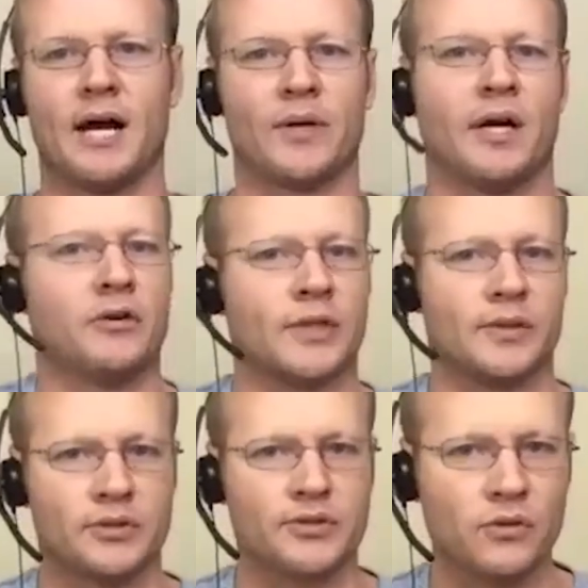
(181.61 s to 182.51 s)
we got great
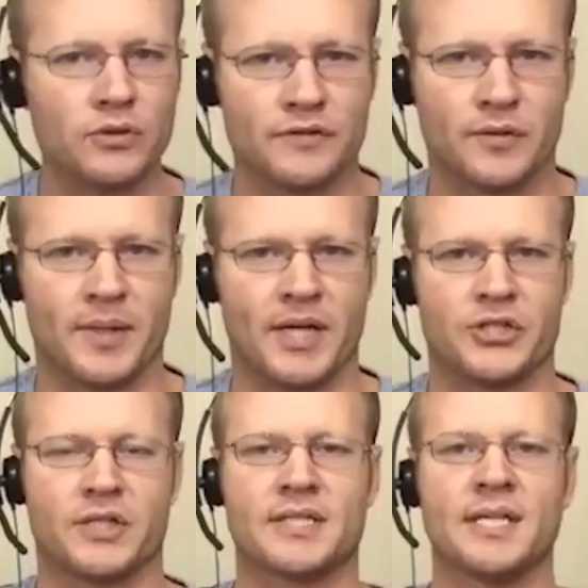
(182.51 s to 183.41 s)
results for
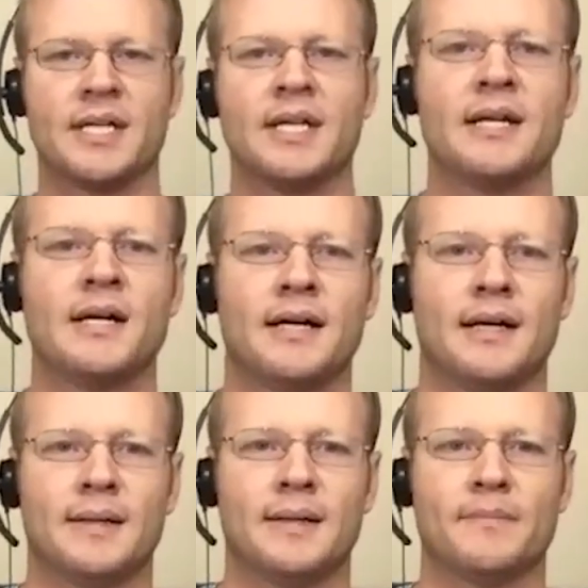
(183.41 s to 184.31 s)
patients
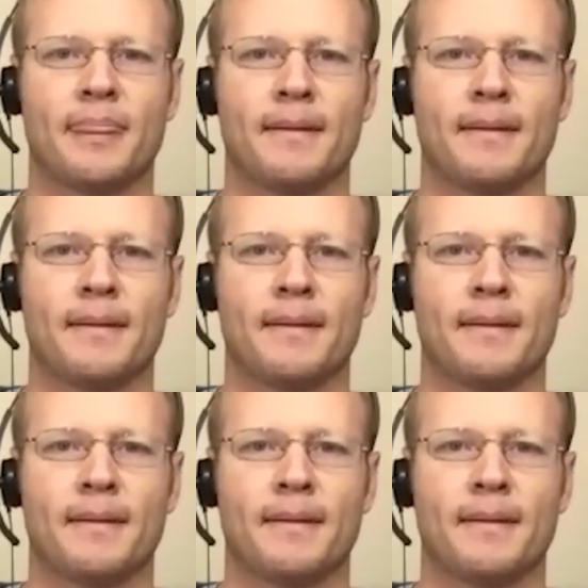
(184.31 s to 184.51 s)
um,